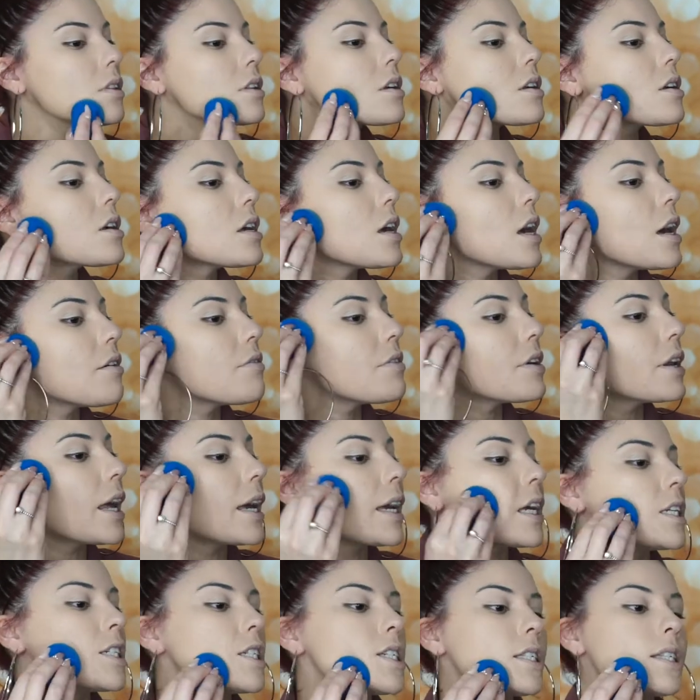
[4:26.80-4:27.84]
I feel
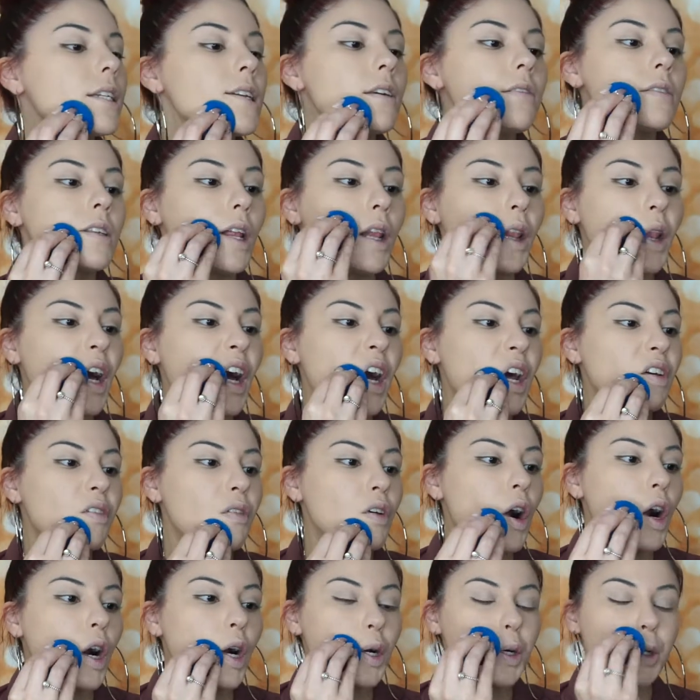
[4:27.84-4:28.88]
like it just leaves a lot of
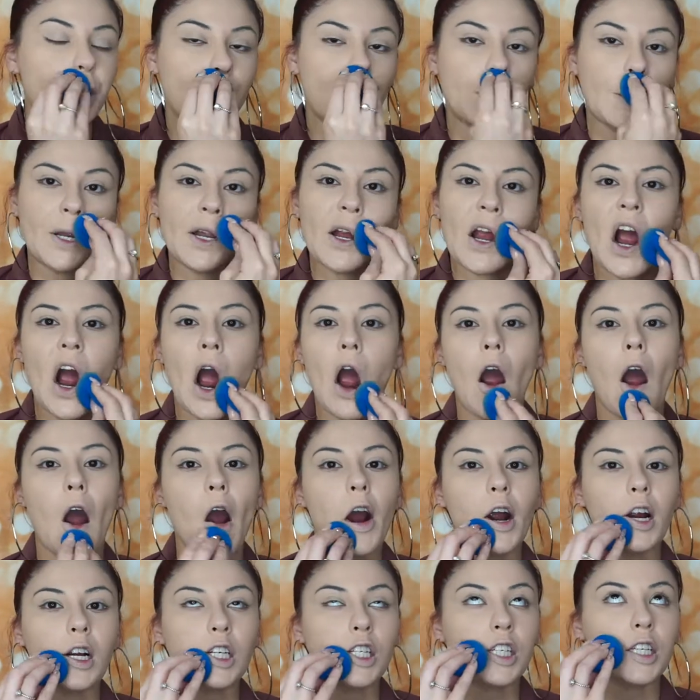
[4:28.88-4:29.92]
harsh,
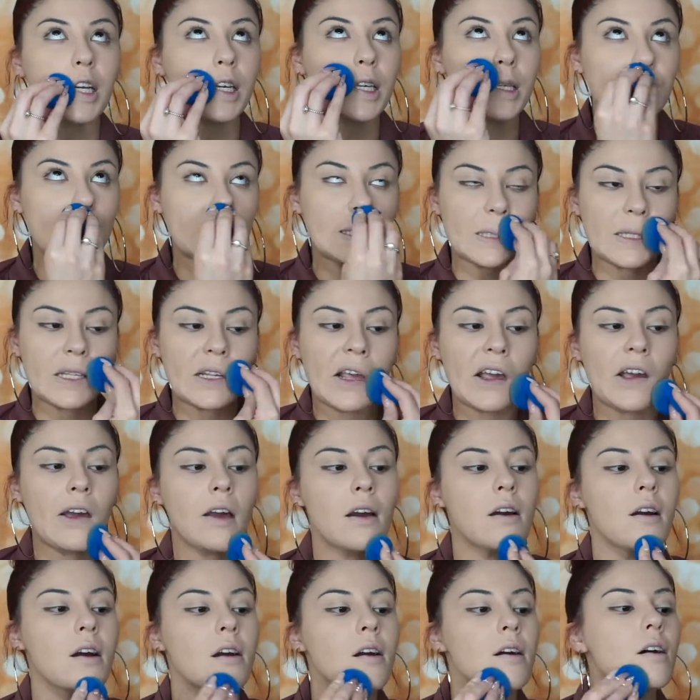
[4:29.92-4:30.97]
harshness,
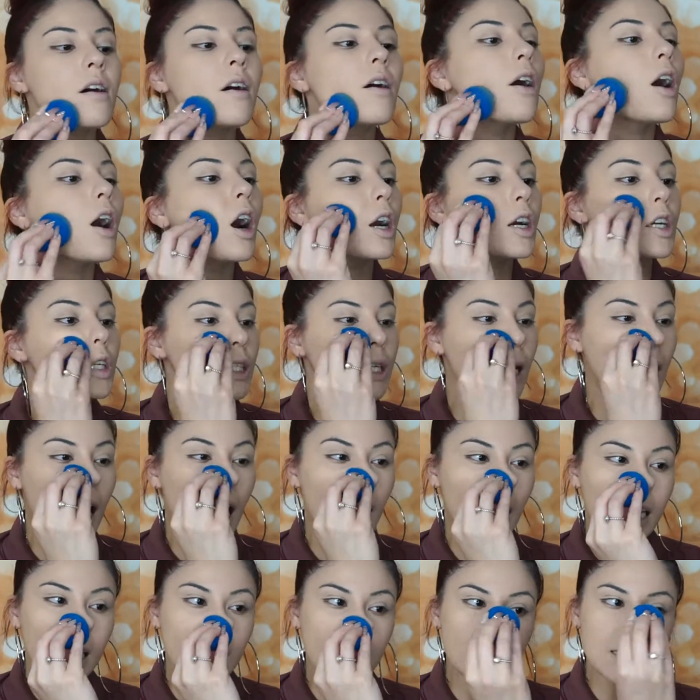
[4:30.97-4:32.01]
harsh
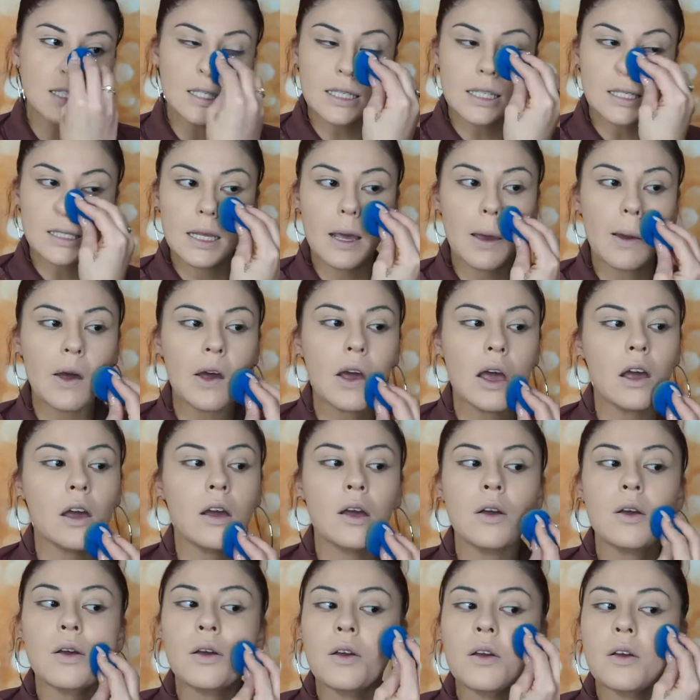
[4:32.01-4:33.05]
lines.
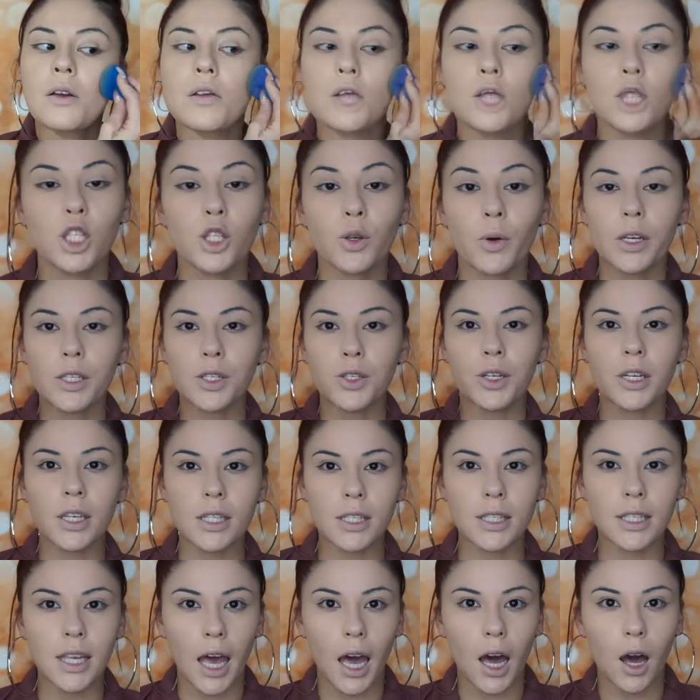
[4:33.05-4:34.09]
So as you
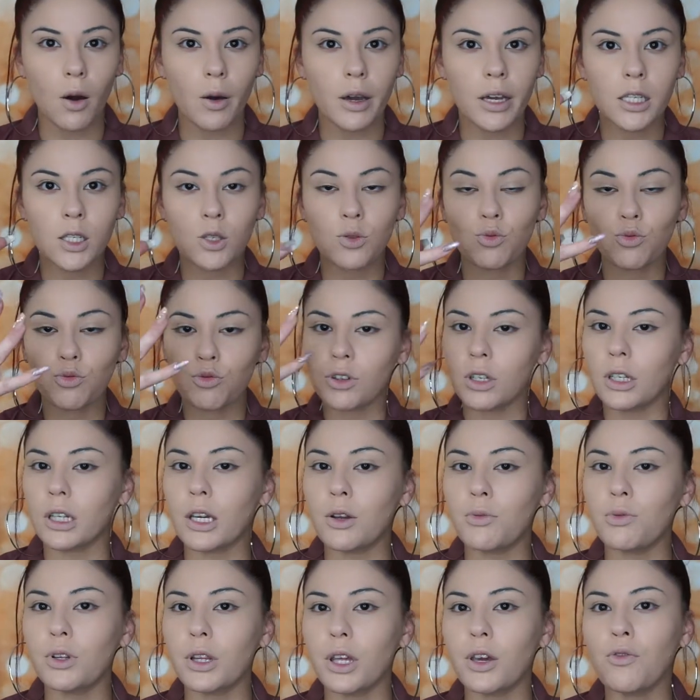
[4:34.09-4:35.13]
can tell, it's really,
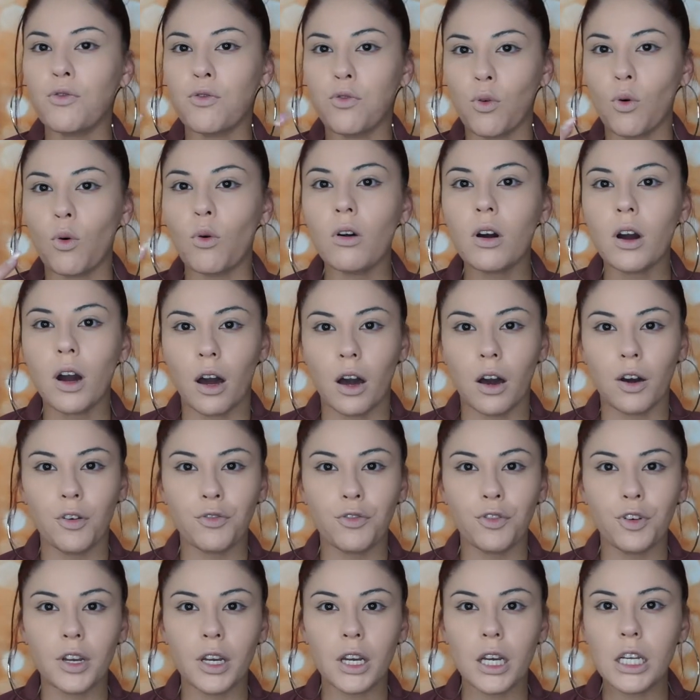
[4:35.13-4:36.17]
really full
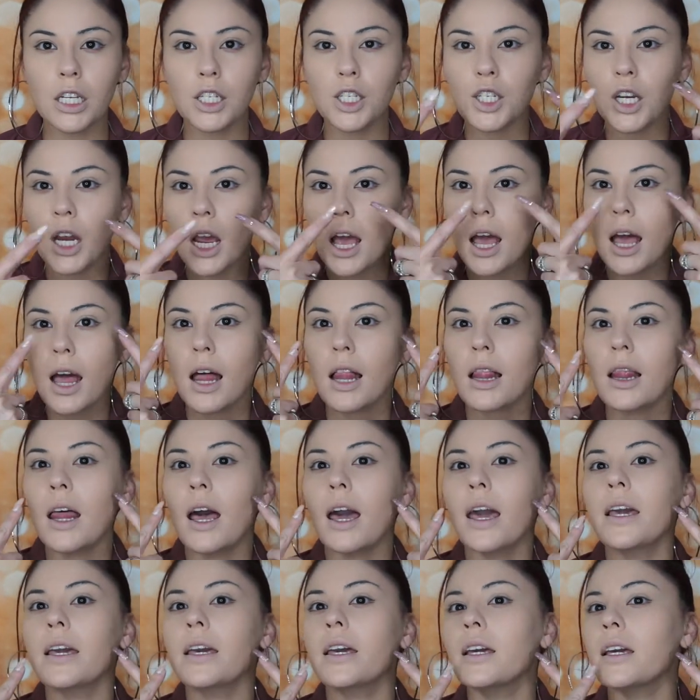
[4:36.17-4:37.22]
coverage.
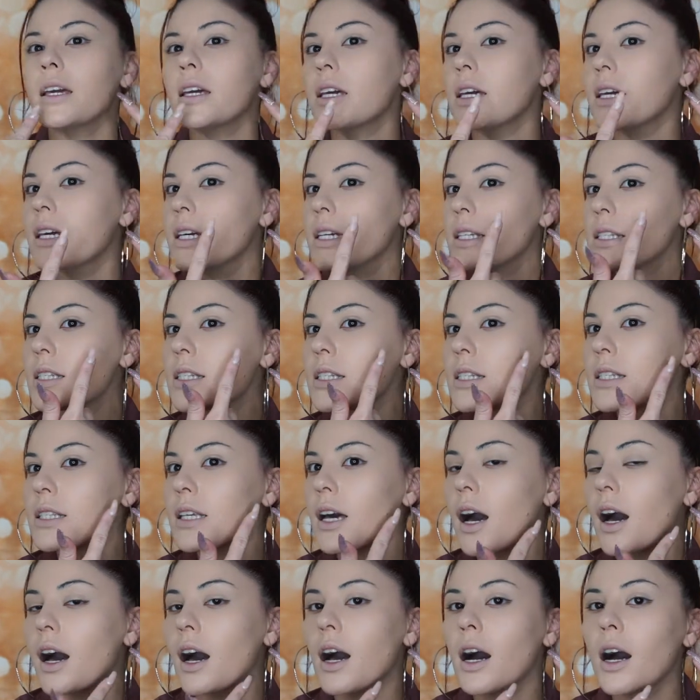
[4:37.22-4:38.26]
Like it's,
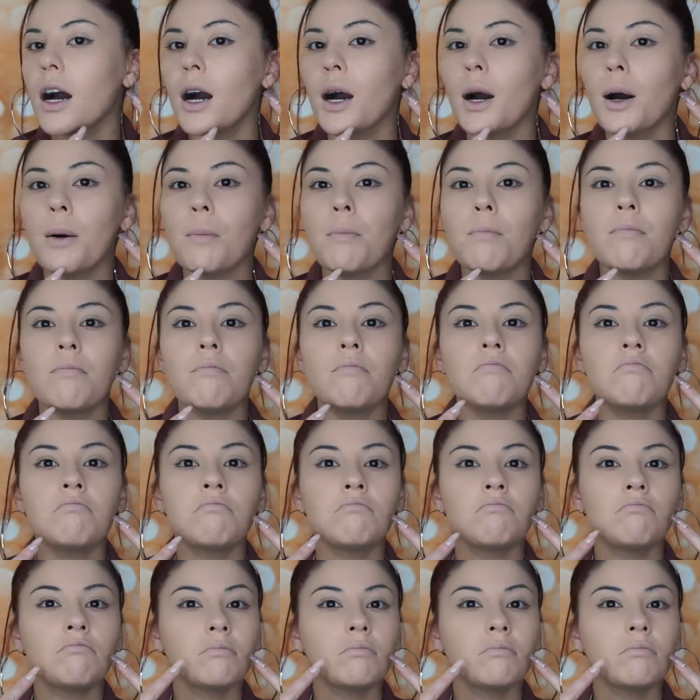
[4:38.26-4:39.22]
um,